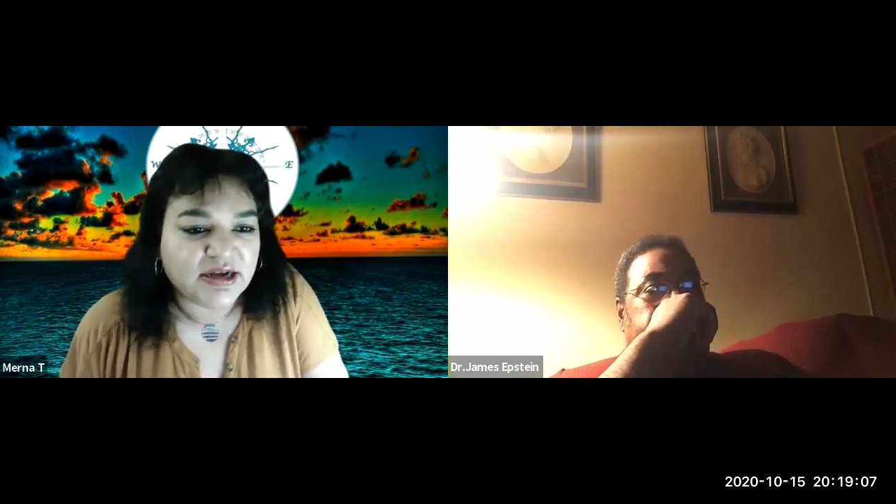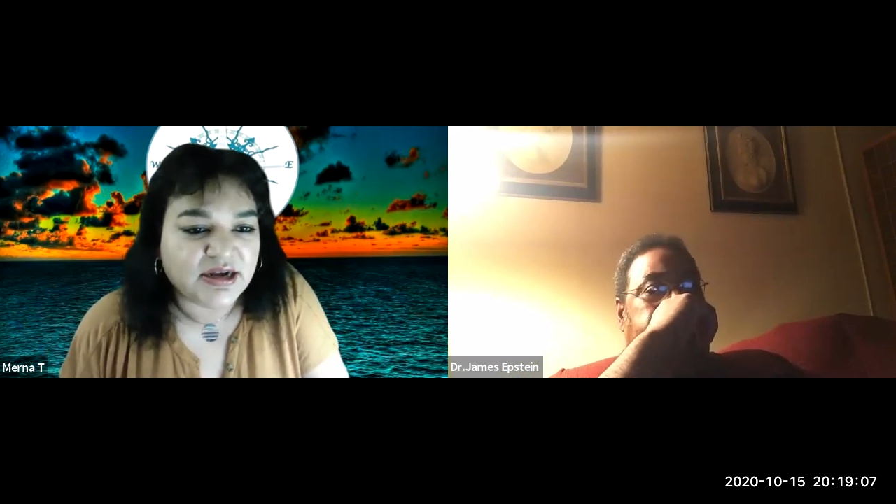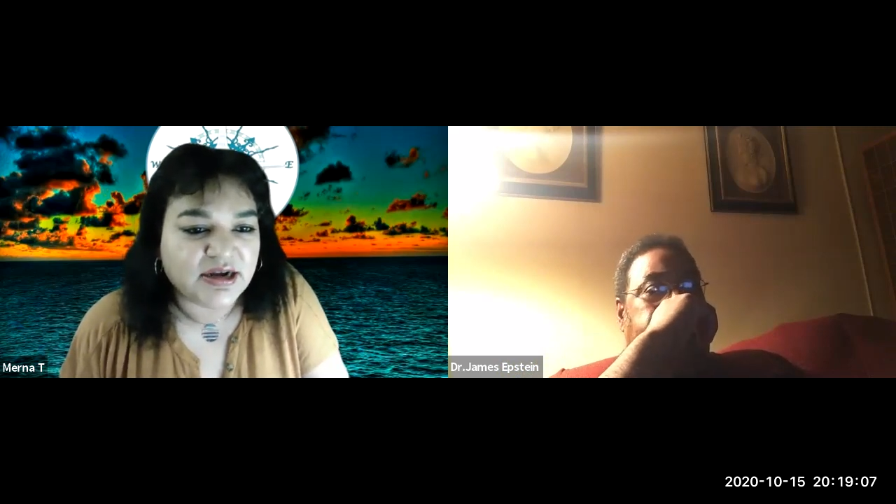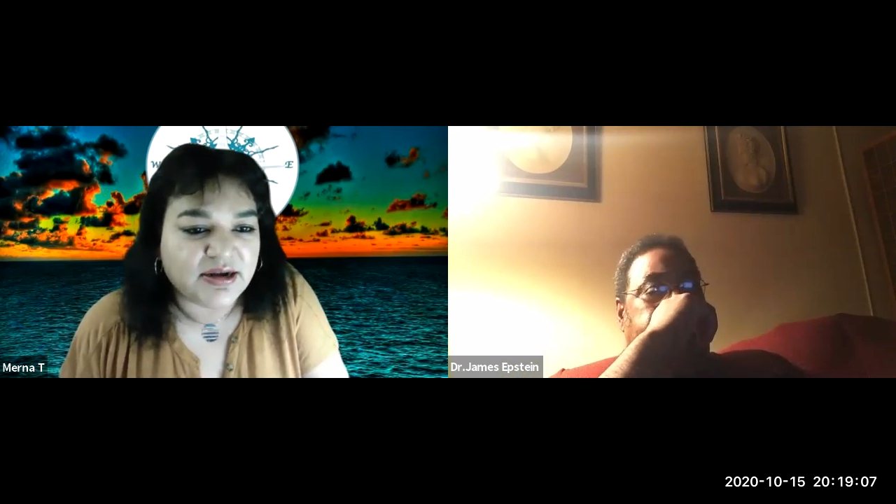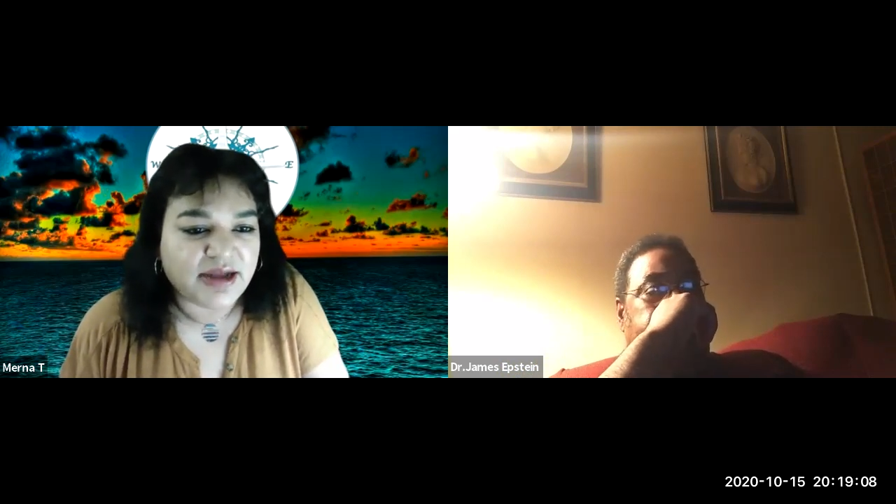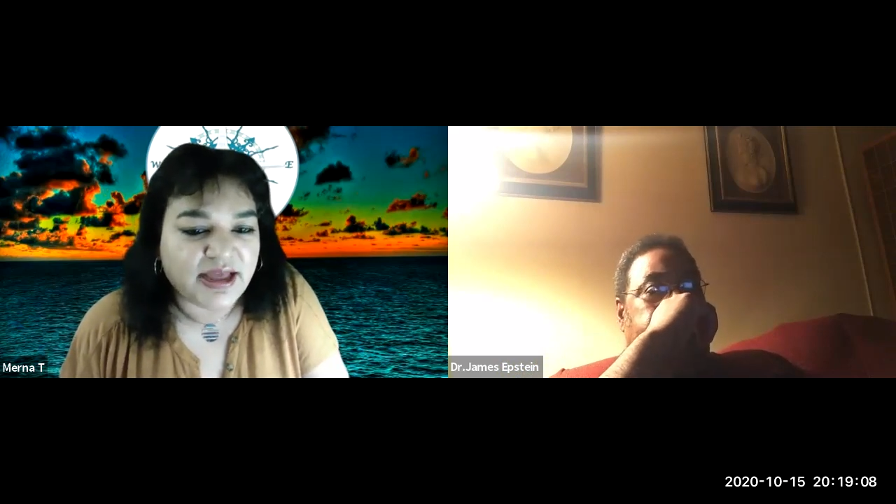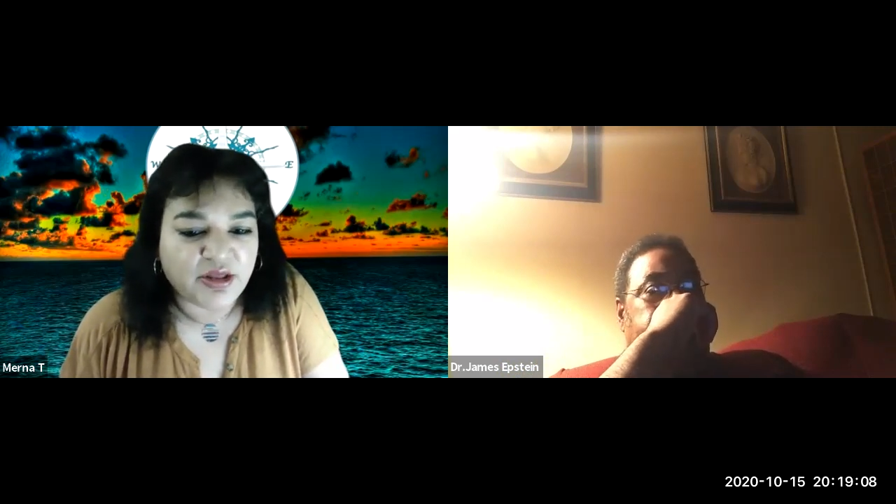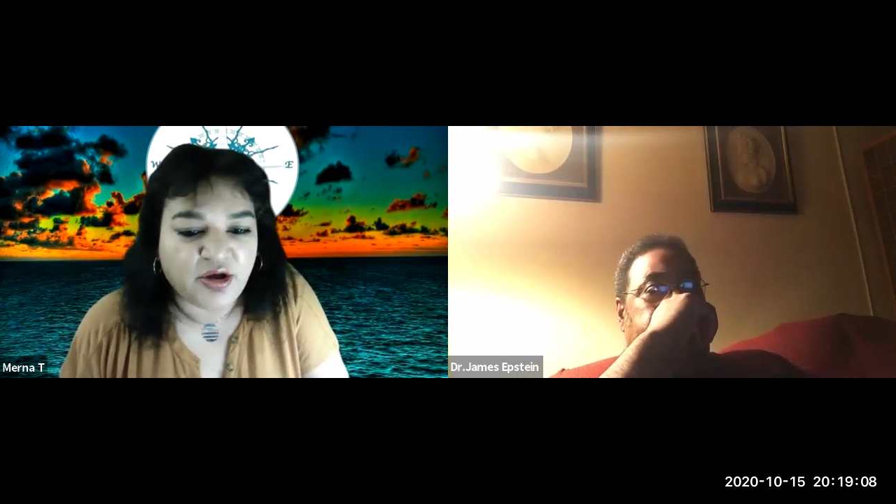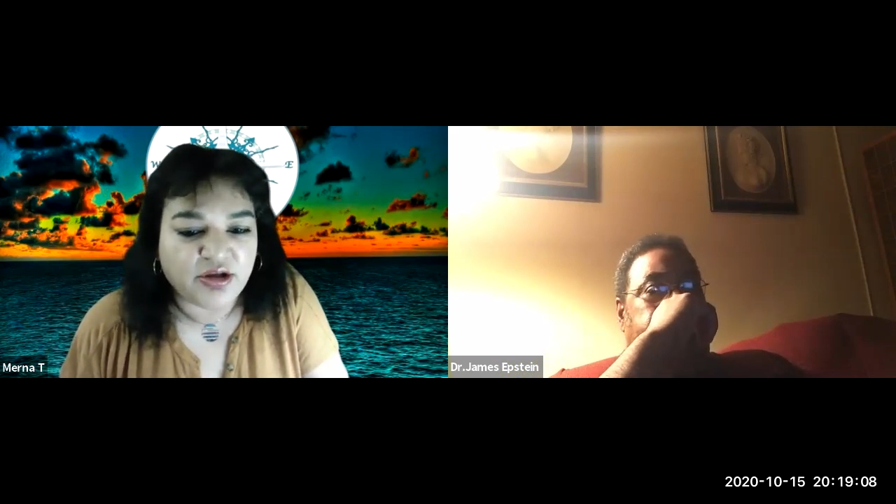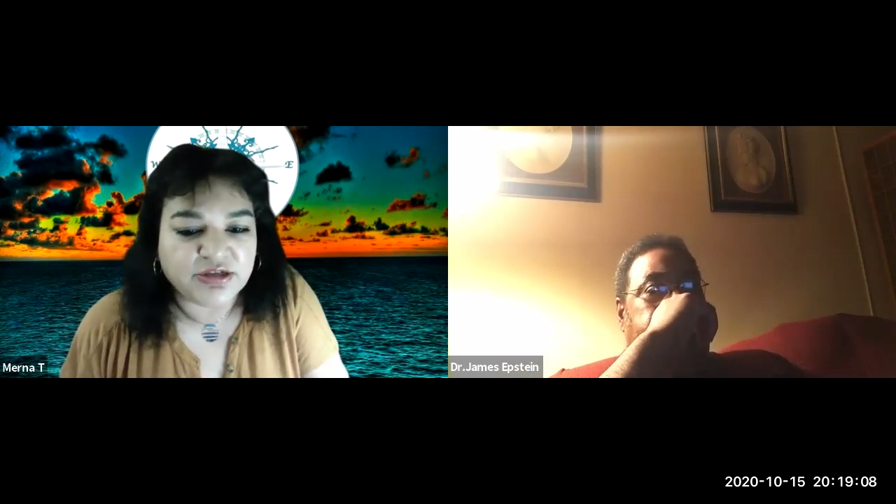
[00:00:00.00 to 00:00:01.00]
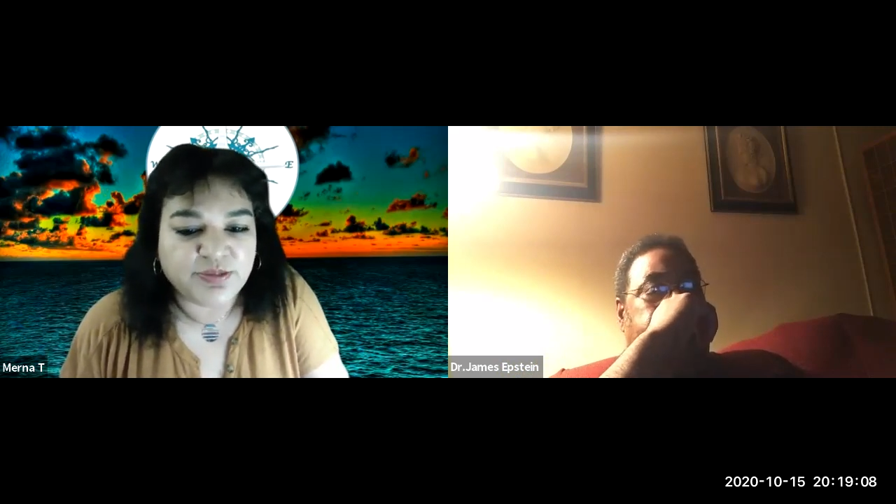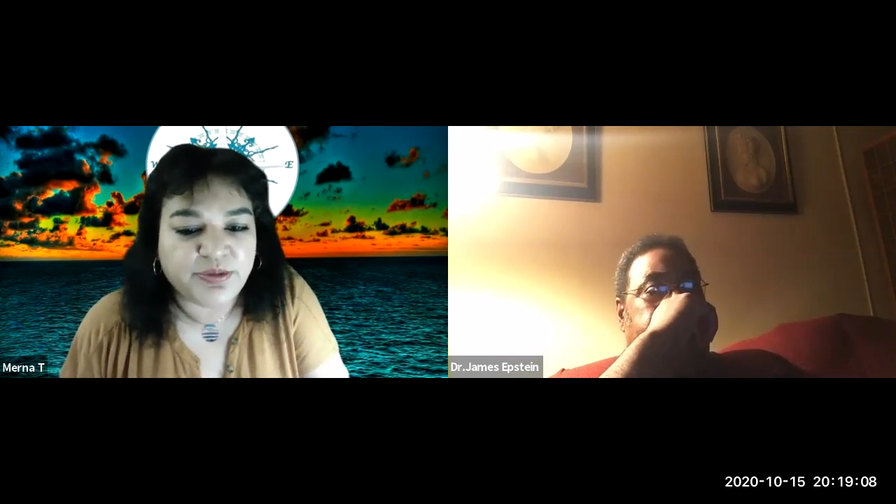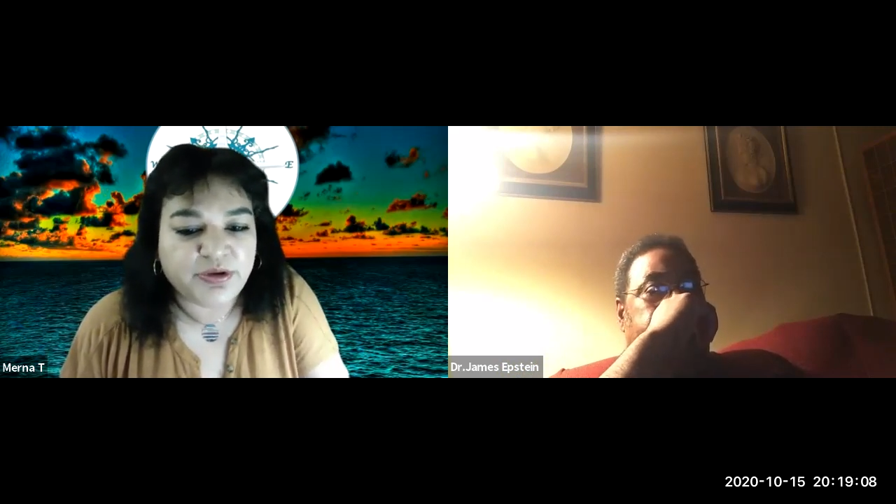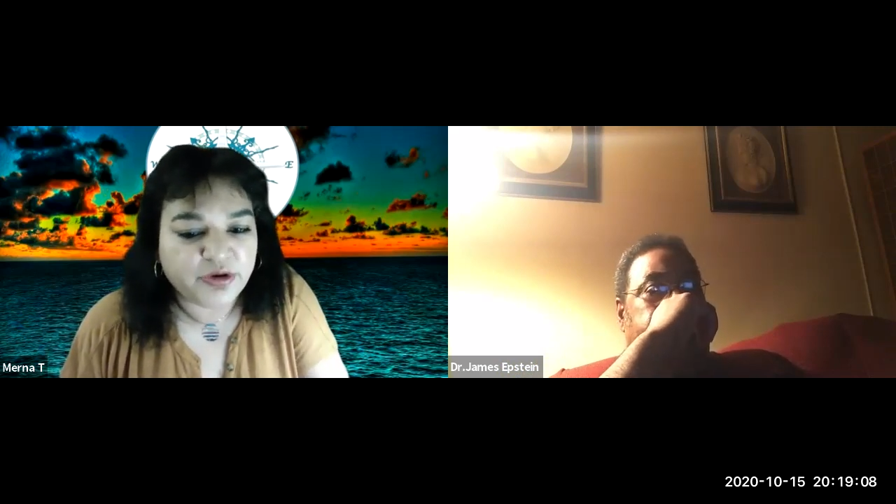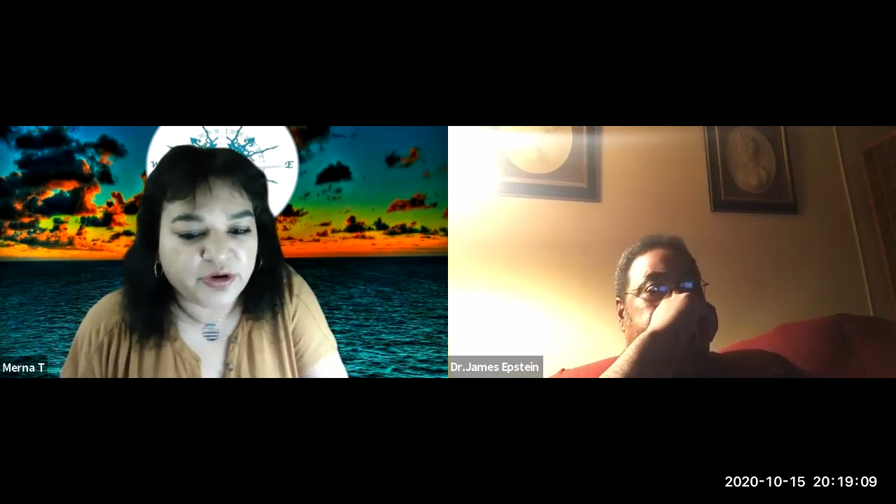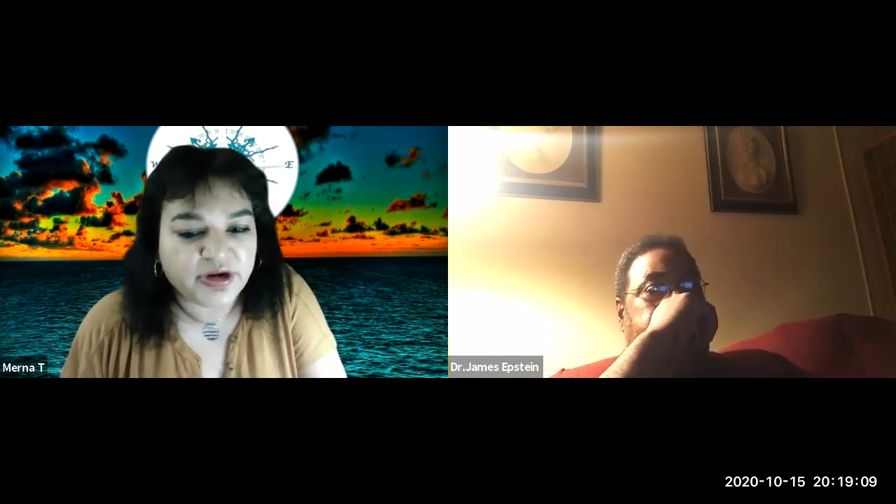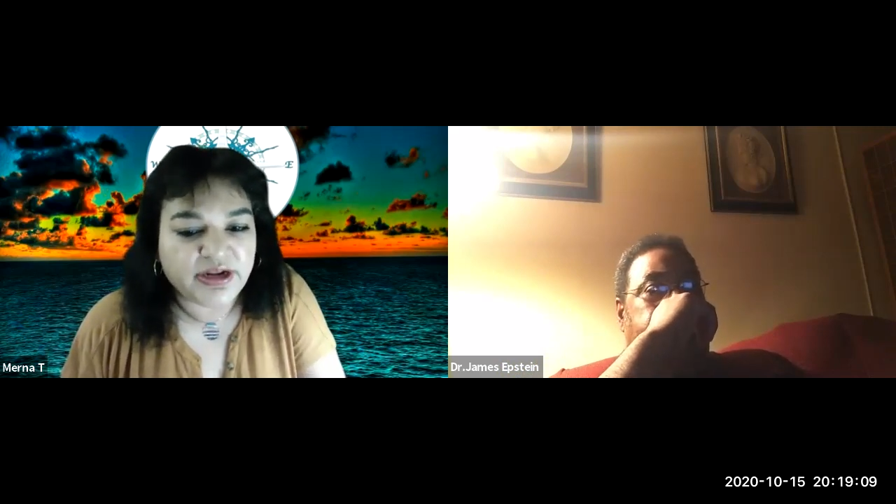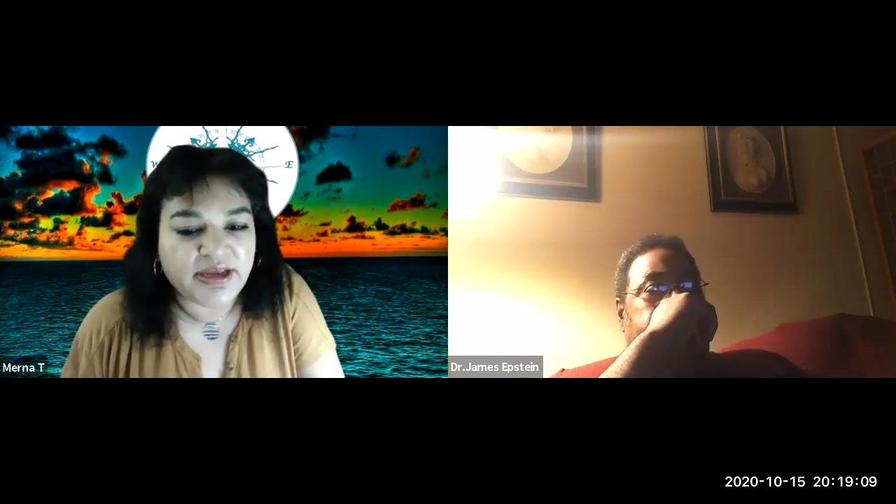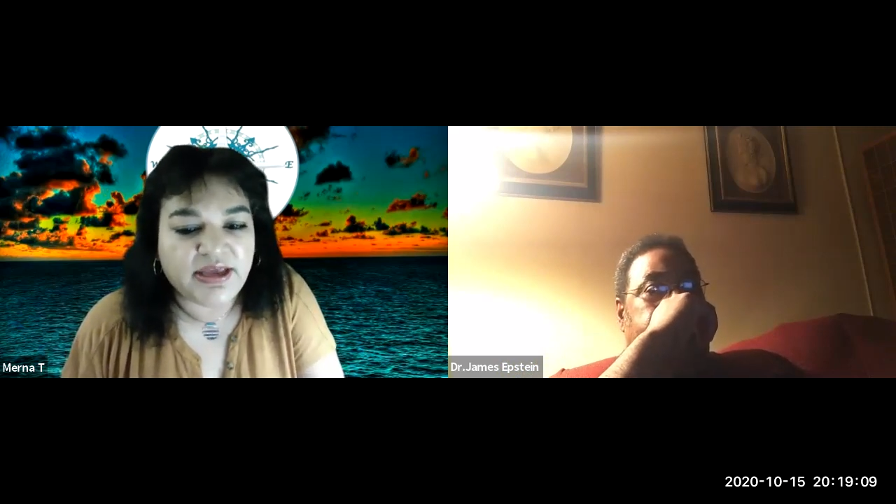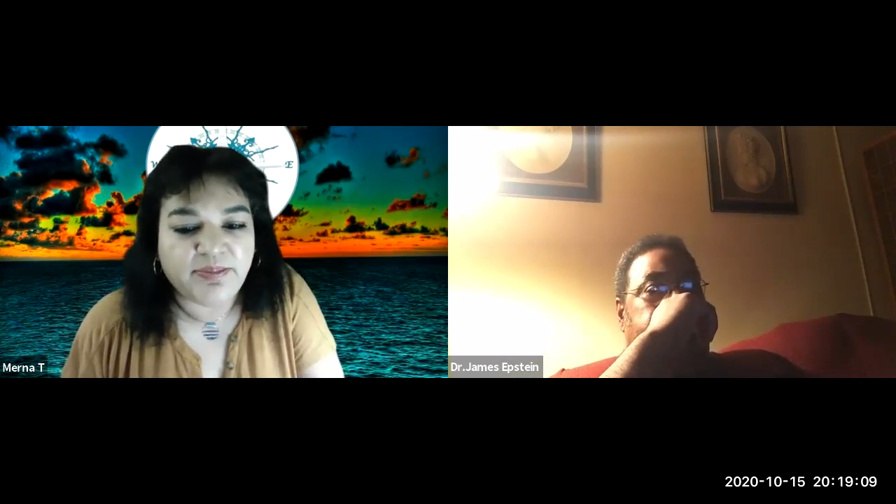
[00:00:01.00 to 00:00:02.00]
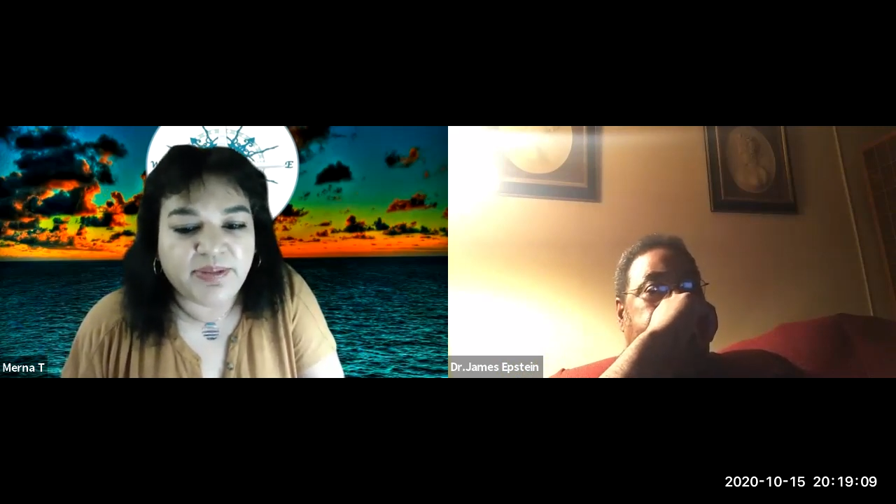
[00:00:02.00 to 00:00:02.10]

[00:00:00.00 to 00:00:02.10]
at all. It's purely